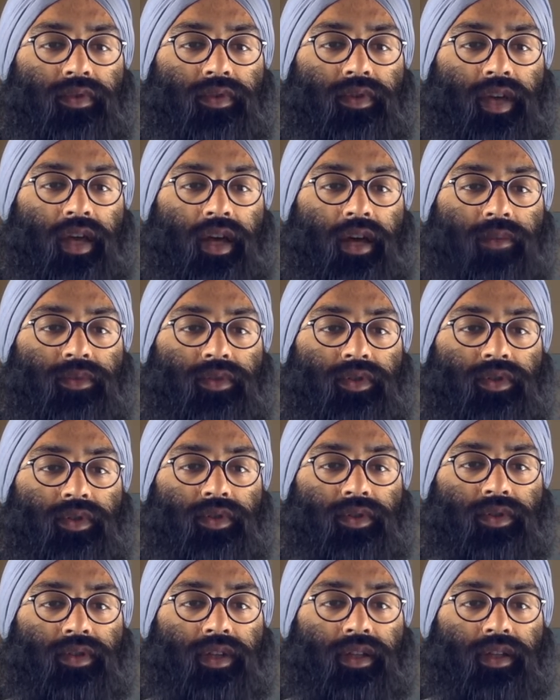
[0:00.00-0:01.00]

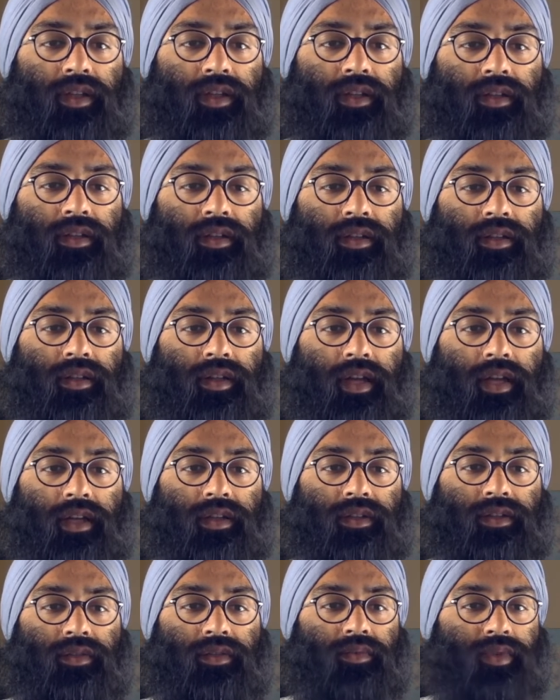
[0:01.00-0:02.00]
captures, and then that
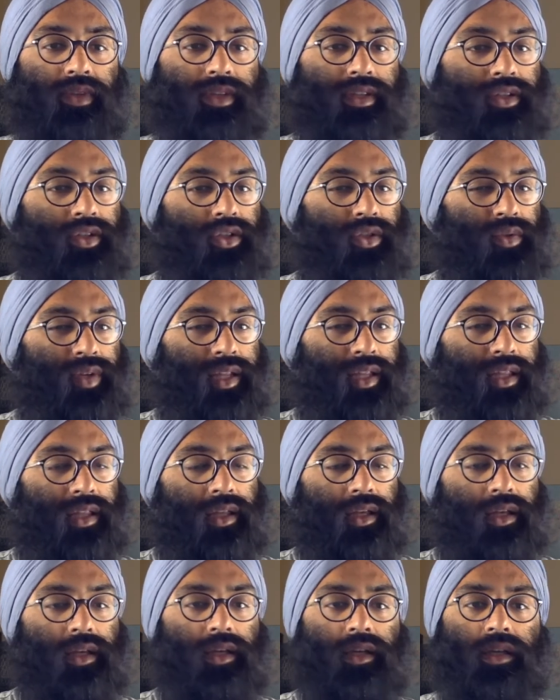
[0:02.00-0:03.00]
doesn't really do
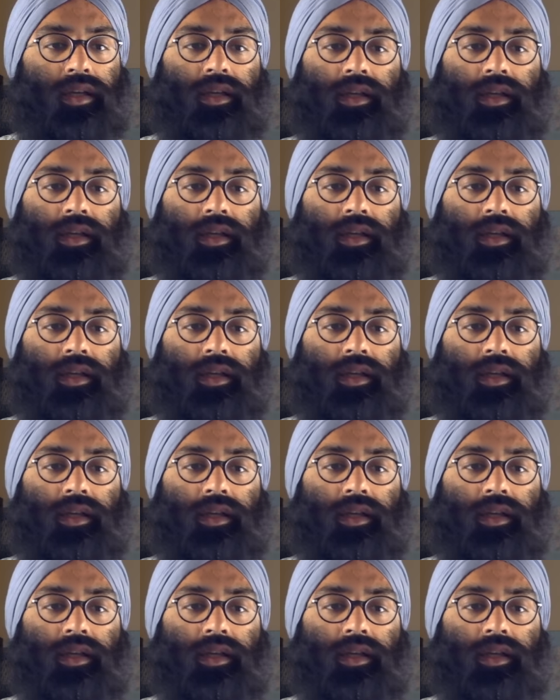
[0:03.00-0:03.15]
anything.